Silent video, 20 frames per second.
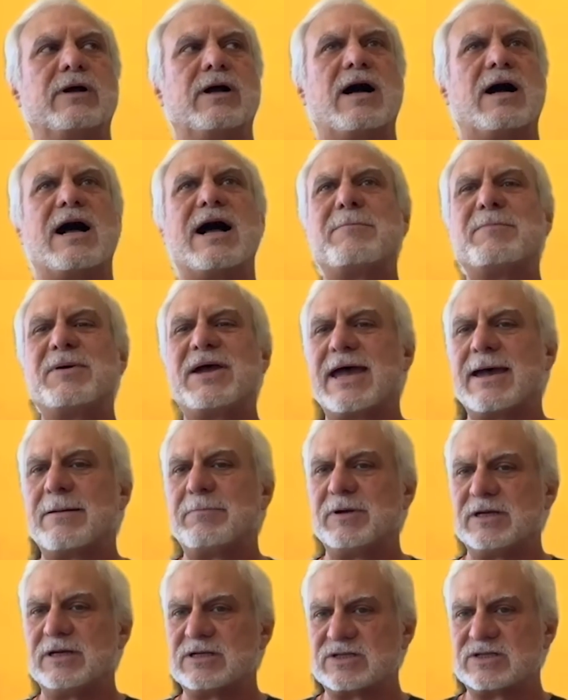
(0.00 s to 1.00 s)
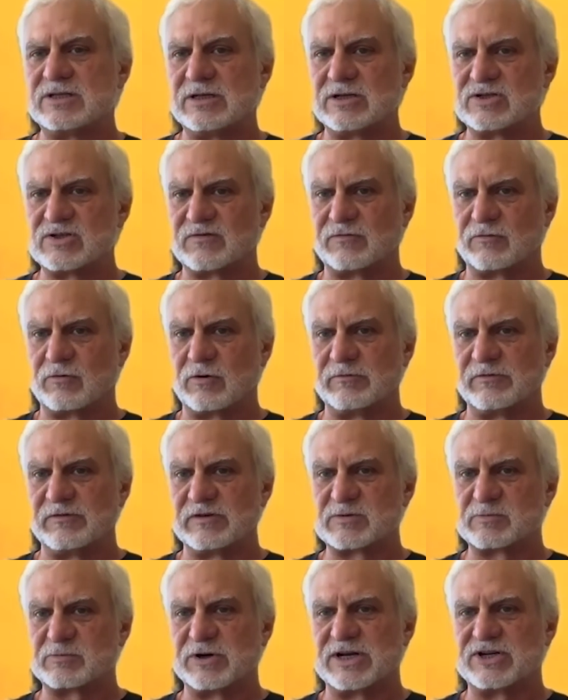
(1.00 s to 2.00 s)
happy to see it as a form of
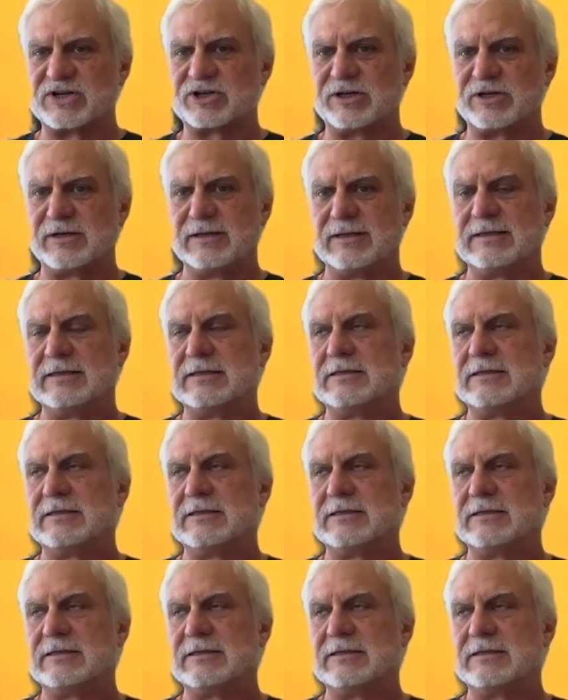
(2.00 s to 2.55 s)
expression.